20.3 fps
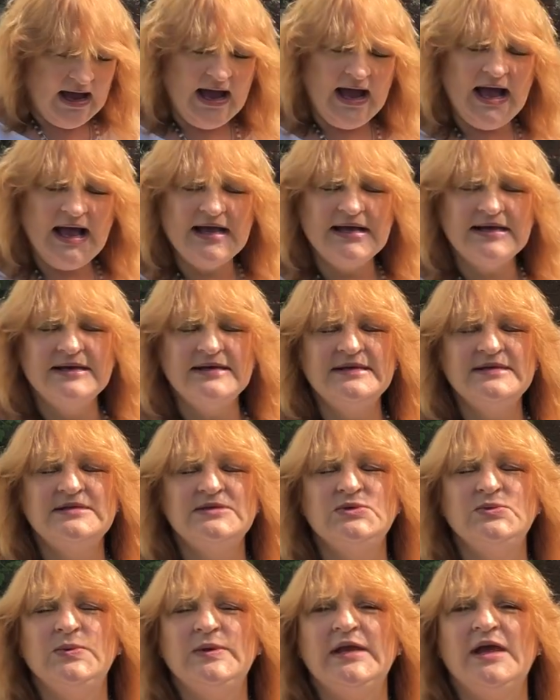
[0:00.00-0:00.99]

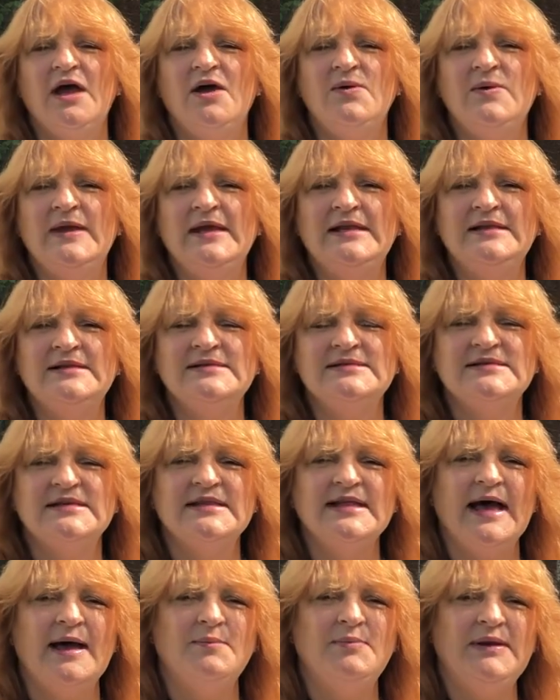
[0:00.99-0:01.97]
as we go into
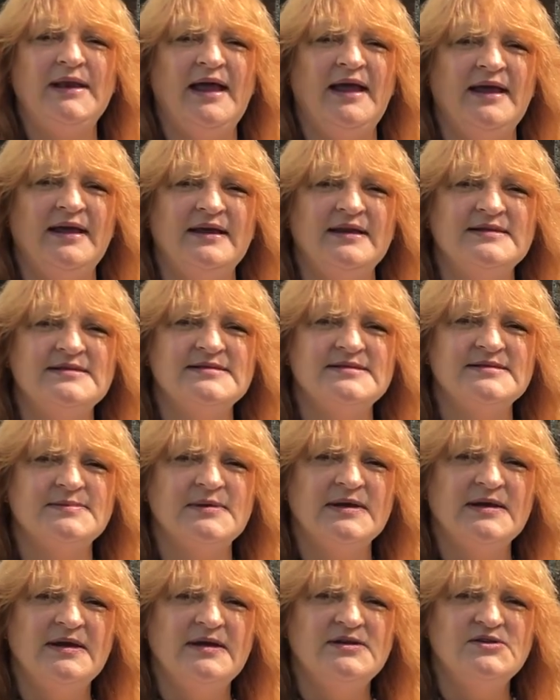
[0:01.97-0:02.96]
that place,
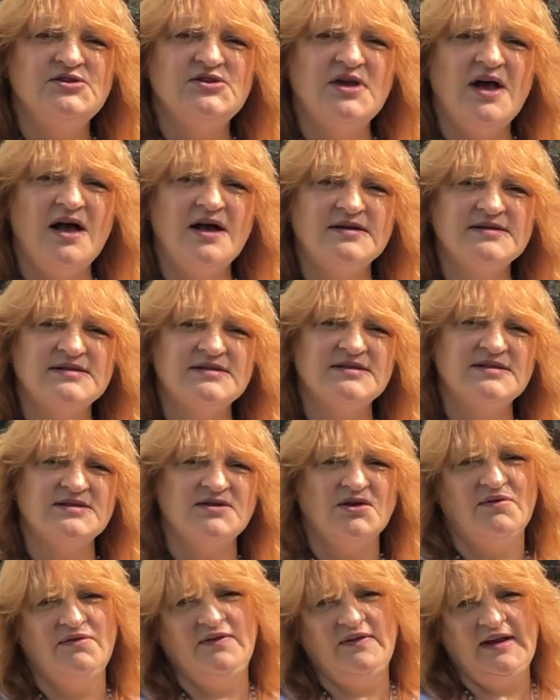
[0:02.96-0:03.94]
just
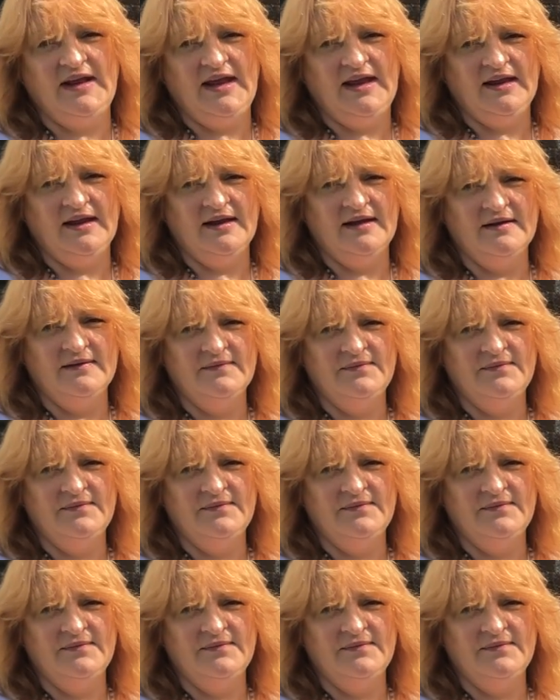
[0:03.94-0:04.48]
softening,